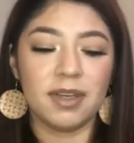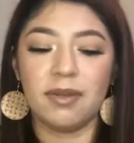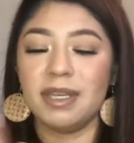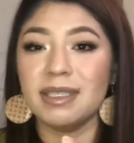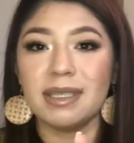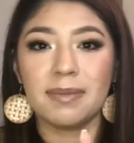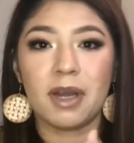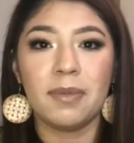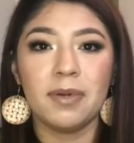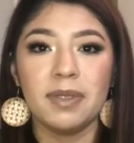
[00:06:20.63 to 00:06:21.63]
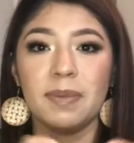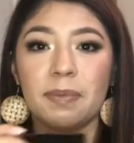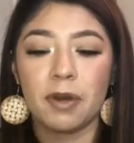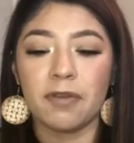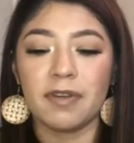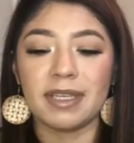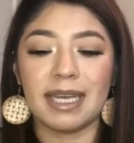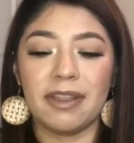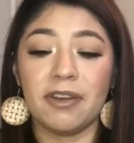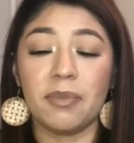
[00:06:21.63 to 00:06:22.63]
this look combo has been perfect, and
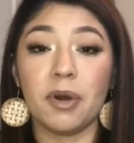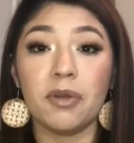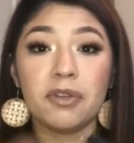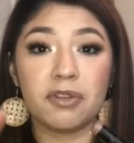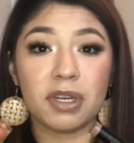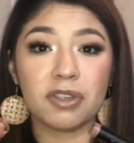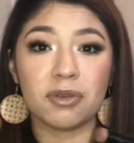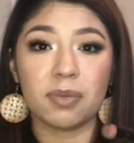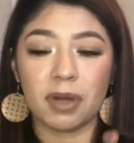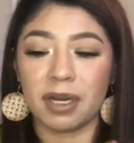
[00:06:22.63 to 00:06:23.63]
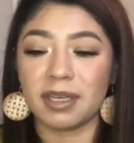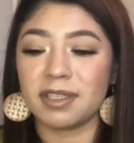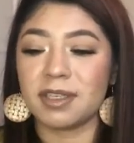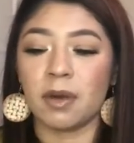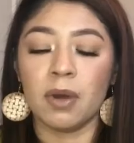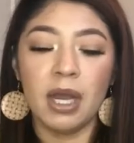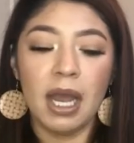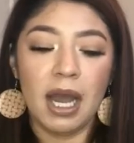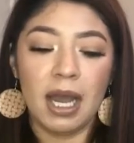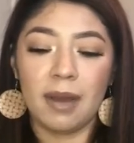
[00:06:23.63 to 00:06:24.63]
they're both drugstore products. So
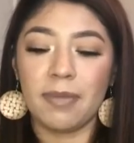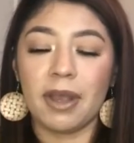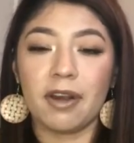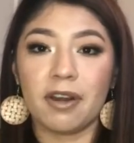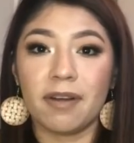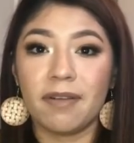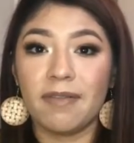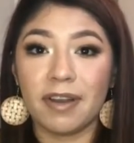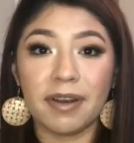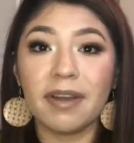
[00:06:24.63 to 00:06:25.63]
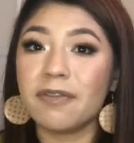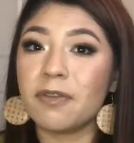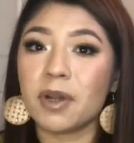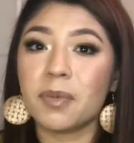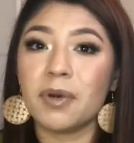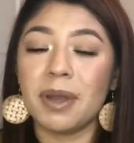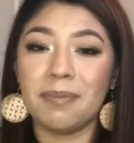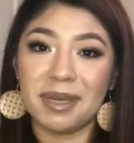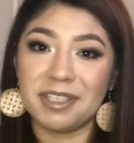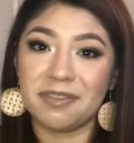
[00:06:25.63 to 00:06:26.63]
they are very affordable and budget